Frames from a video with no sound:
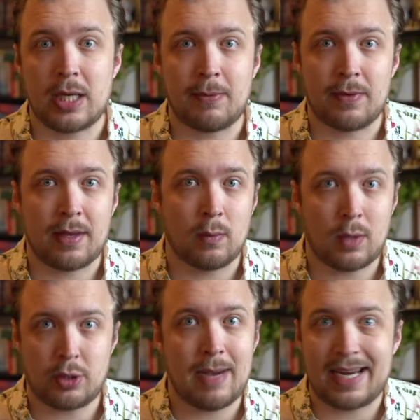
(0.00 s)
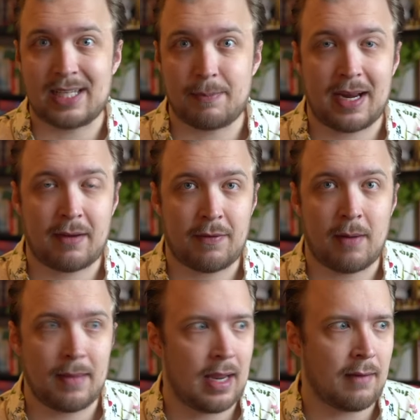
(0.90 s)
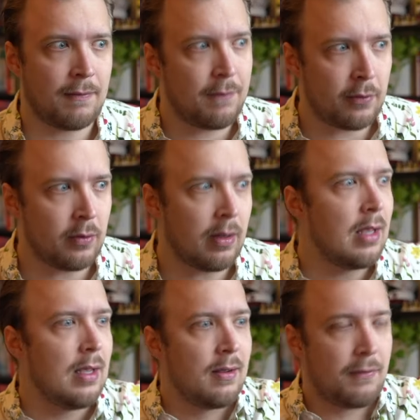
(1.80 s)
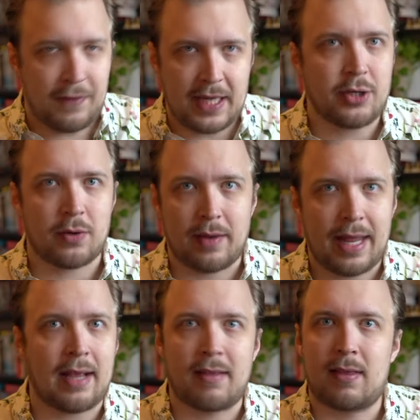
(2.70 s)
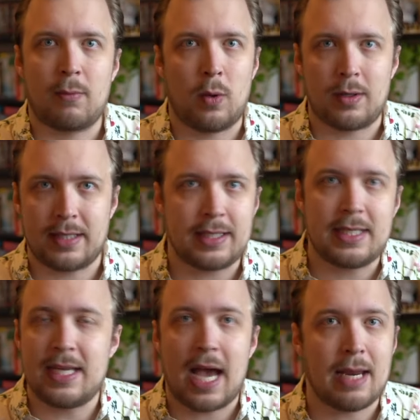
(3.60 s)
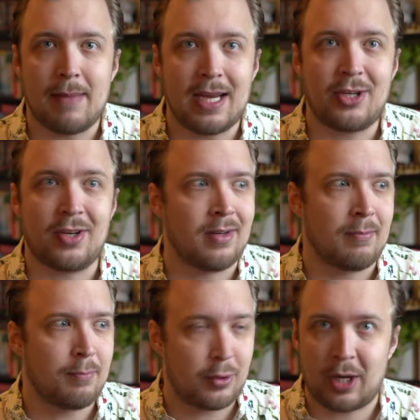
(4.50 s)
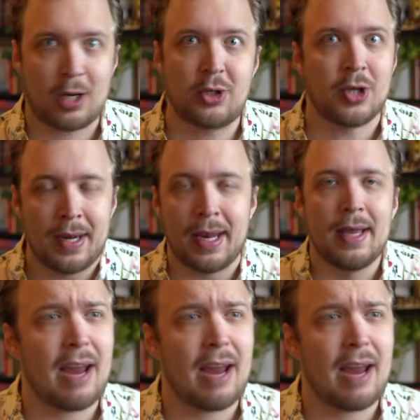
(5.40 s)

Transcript: cheaper than what you might expect from a full feature length Walt Disney animation production.